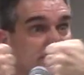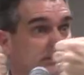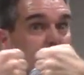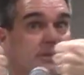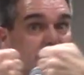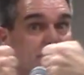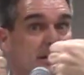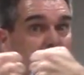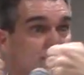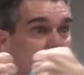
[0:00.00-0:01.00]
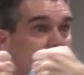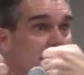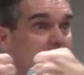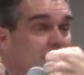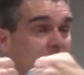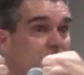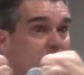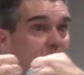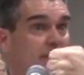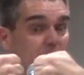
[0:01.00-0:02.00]
you know, that sometimes
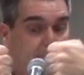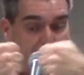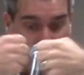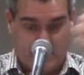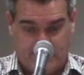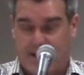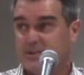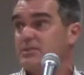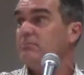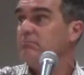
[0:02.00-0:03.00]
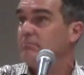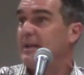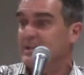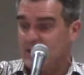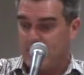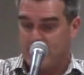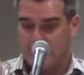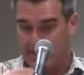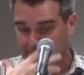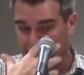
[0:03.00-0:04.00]
you hear about, but that's how
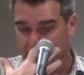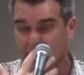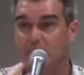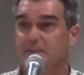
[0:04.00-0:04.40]
that rose up.